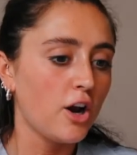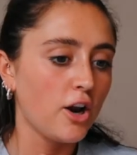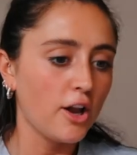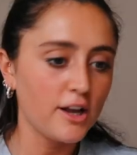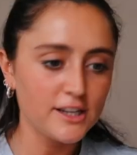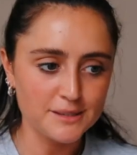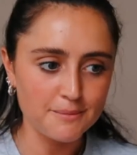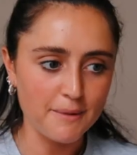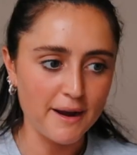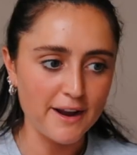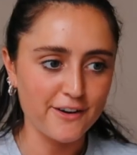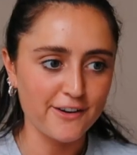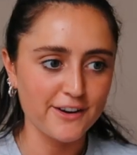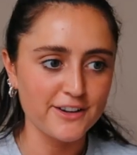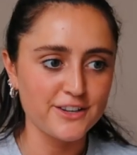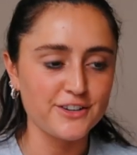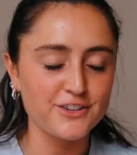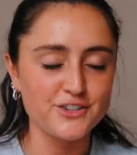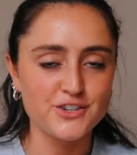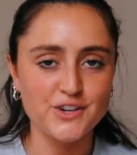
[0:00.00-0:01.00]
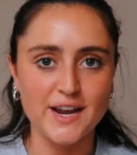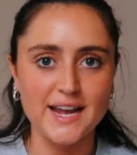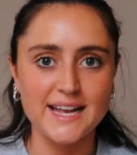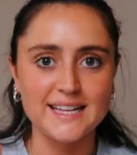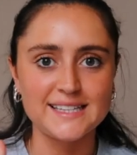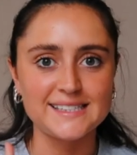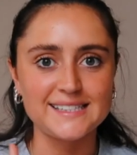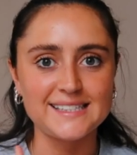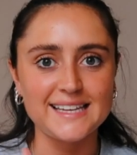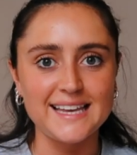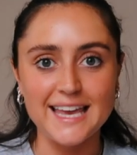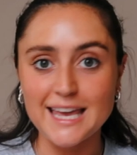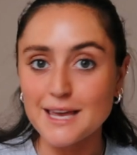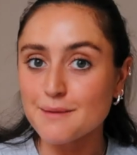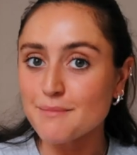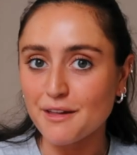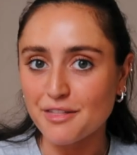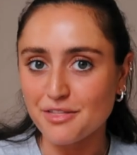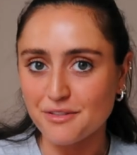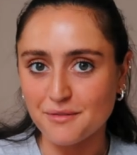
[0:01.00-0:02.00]
lots of micronutrients,
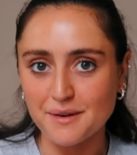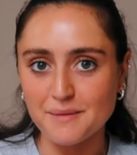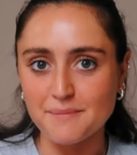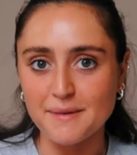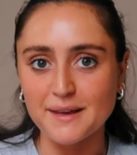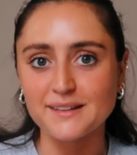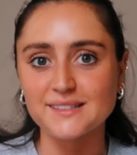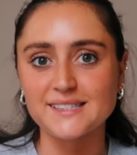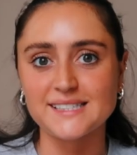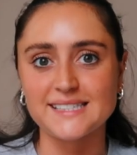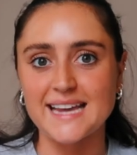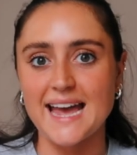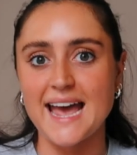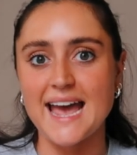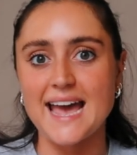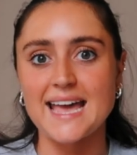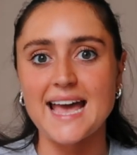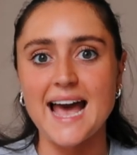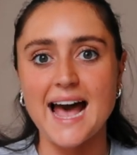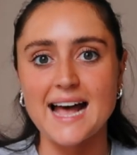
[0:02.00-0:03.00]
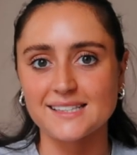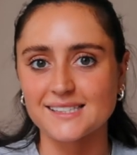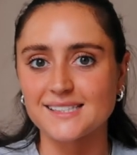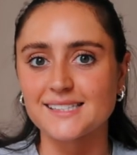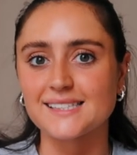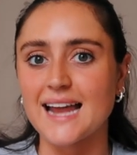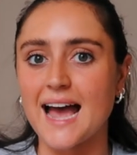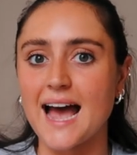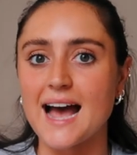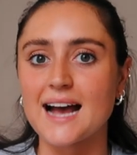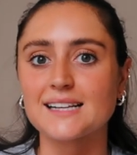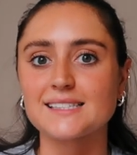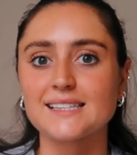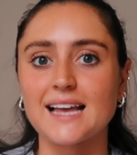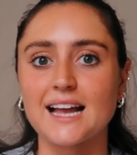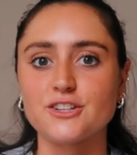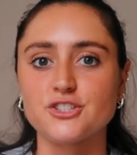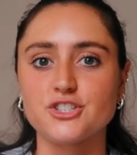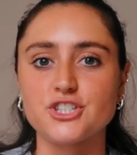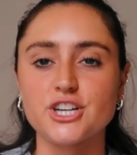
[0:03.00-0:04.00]
eat my 3 meals a day and snacks,
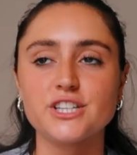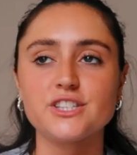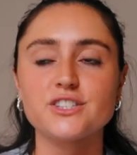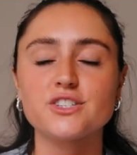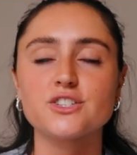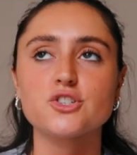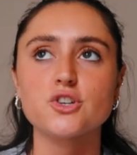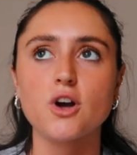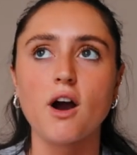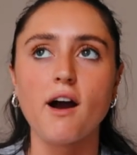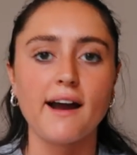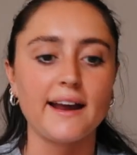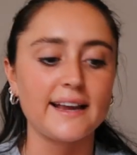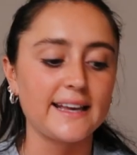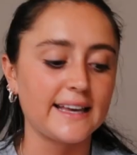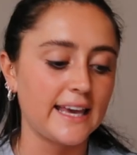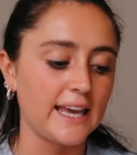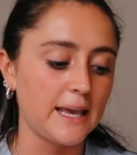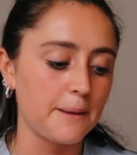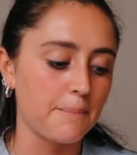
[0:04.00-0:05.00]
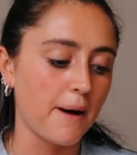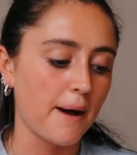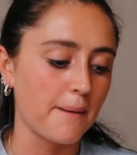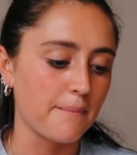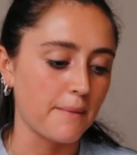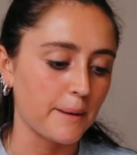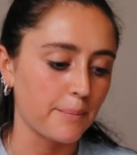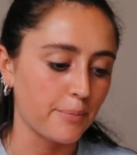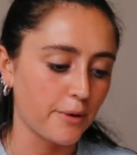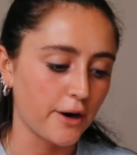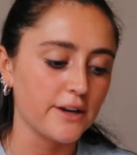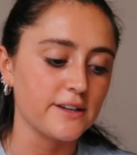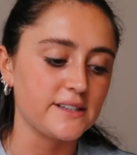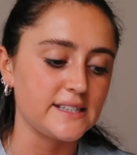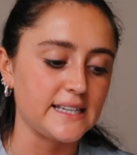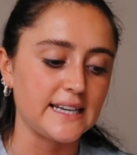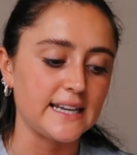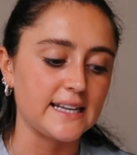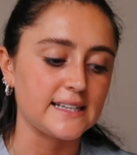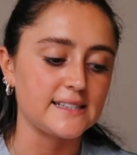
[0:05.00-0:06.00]
and just try and keep up my
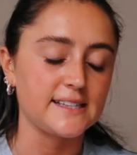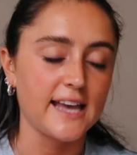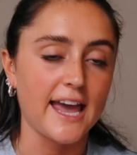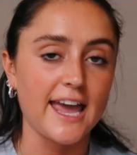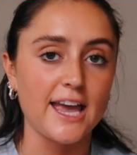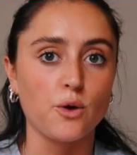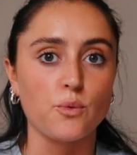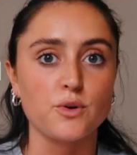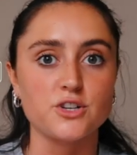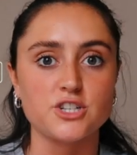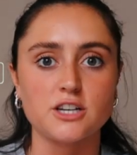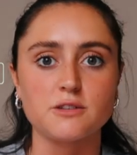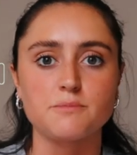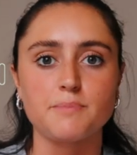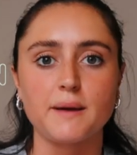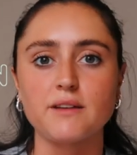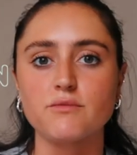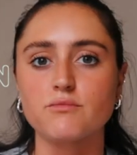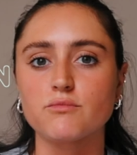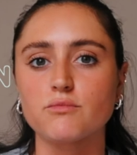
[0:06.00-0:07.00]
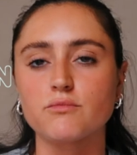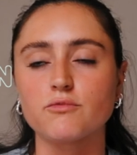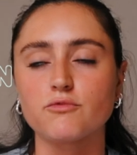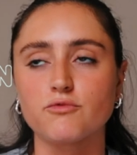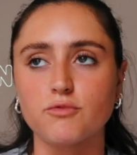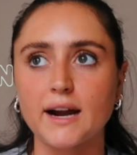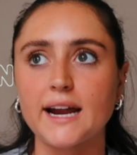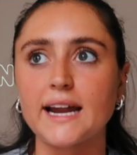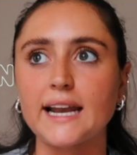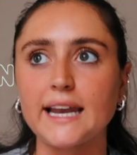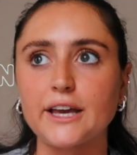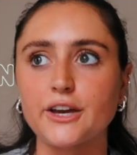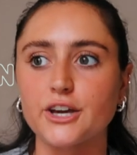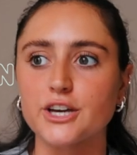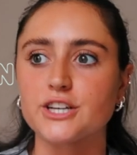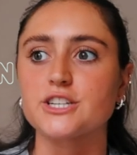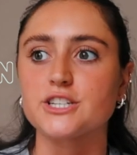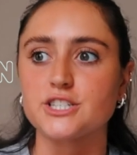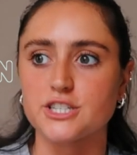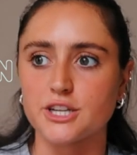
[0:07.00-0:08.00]
protein intake, which I'd been really
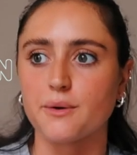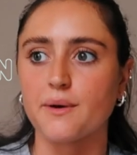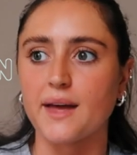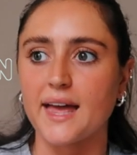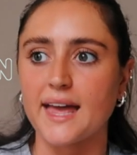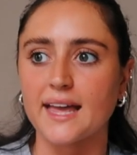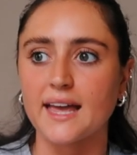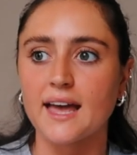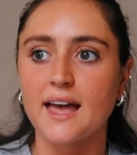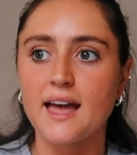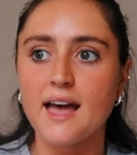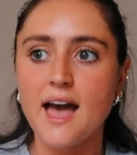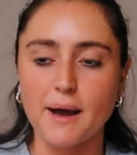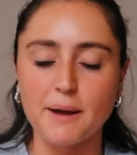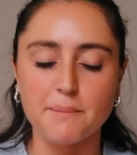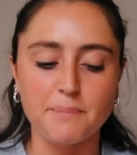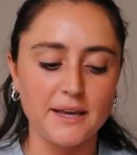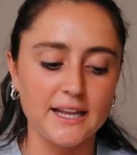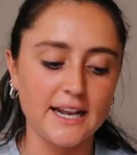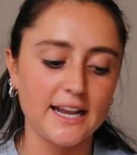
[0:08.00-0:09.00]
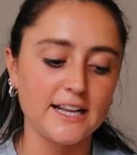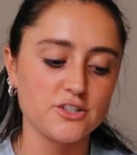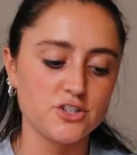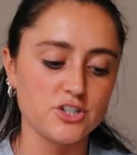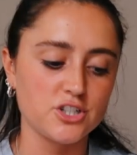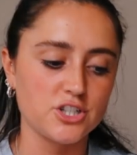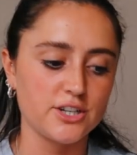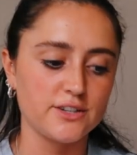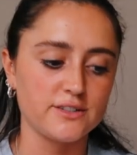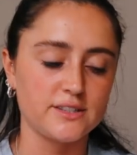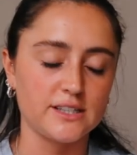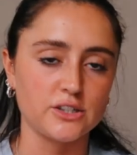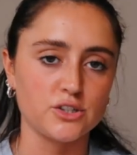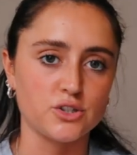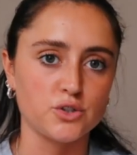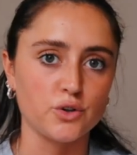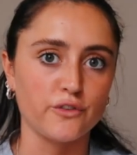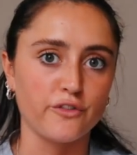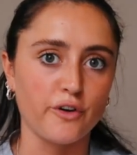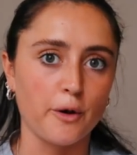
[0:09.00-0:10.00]
good at doing. I'd been introducing
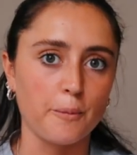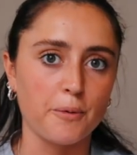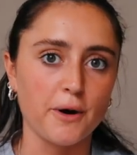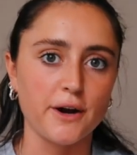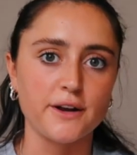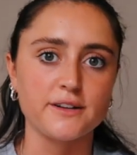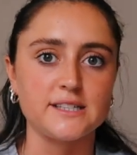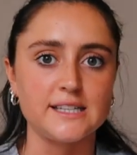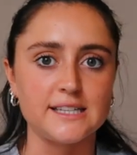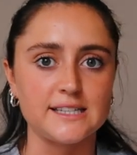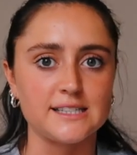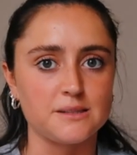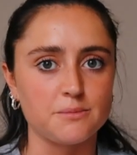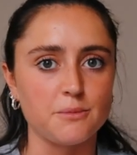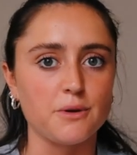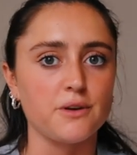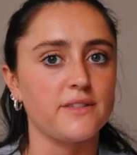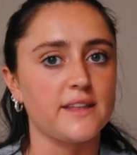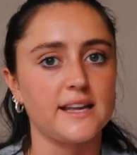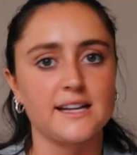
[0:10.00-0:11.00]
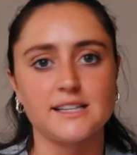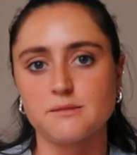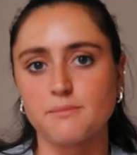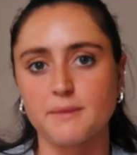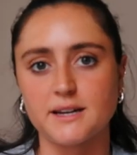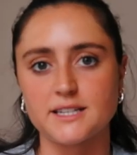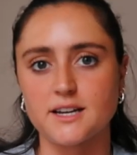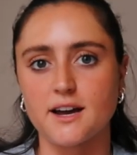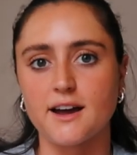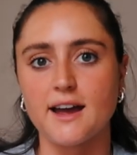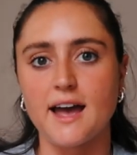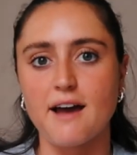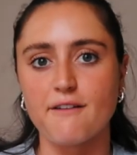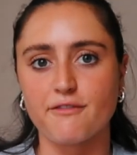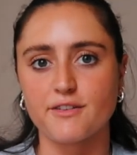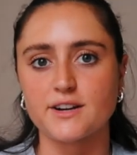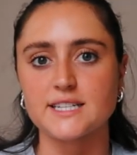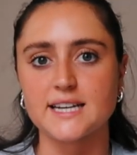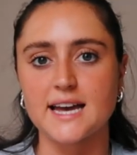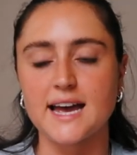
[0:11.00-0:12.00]
sort of a protein smoothie into my diet
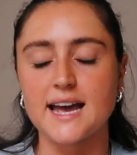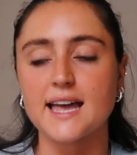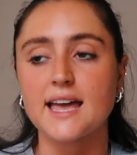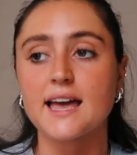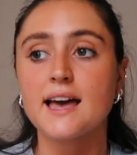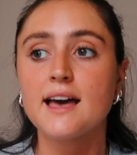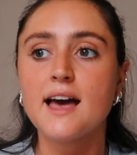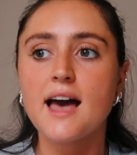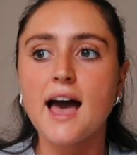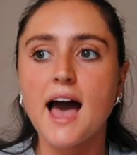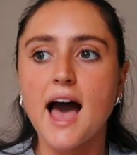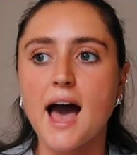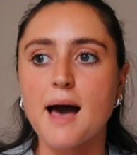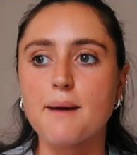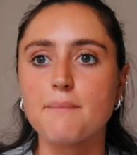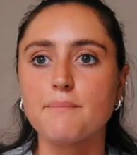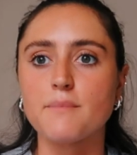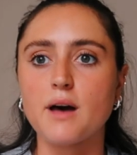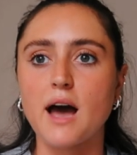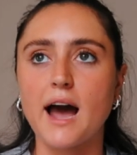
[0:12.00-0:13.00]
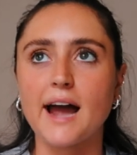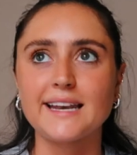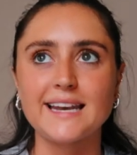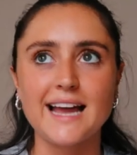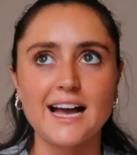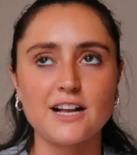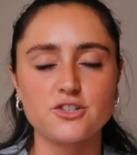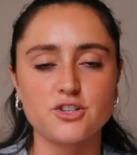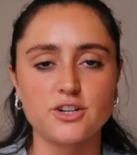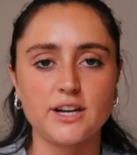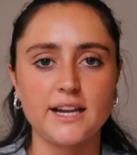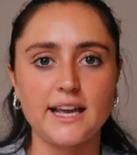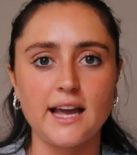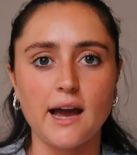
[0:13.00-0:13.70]
every day. I'm not